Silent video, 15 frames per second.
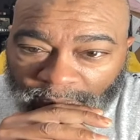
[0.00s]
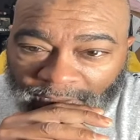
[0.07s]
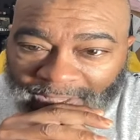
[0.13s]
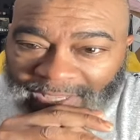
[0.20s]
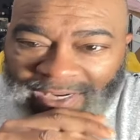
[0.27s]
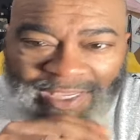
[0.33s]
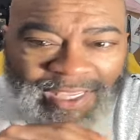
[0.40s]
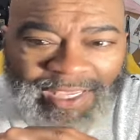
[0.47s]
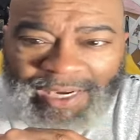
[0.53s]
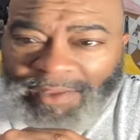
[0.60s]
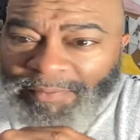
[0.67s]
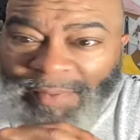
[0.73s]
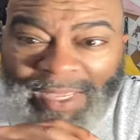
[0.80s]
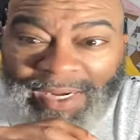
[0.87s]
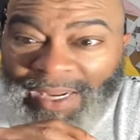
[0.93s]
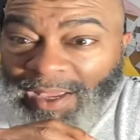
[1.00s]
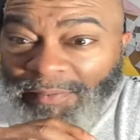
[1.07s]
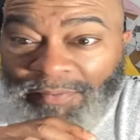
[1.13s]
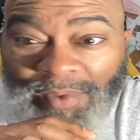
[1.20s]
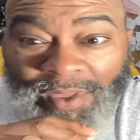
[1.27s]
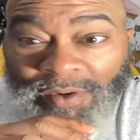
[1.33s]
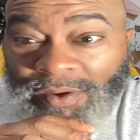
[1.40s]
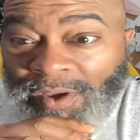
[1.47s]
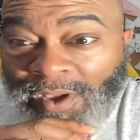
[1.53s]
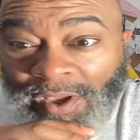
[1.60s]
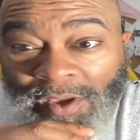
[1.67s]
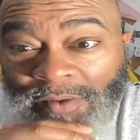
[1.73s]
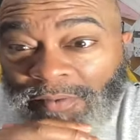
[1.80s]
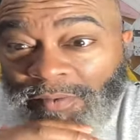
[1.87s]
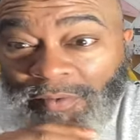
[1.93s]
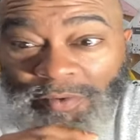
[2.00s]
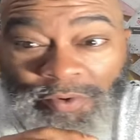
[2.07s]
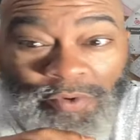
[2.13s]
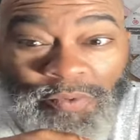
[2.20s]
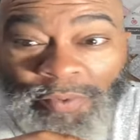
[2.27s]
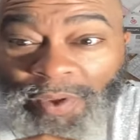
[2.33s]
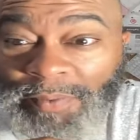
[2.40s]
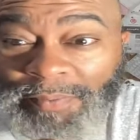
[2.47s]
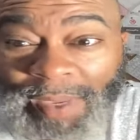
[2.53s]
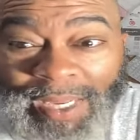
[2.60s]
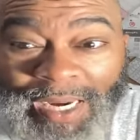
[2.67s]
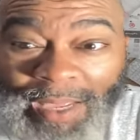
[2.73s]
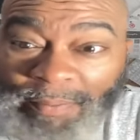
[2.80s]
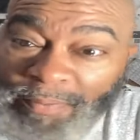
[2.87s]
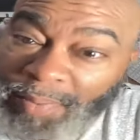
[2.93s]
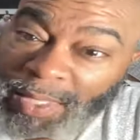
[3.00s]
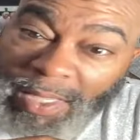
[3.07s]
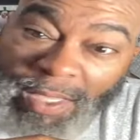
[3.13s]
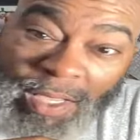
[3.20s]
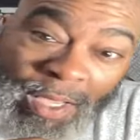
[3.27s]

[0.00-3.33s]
And again, it may not be you, it may not be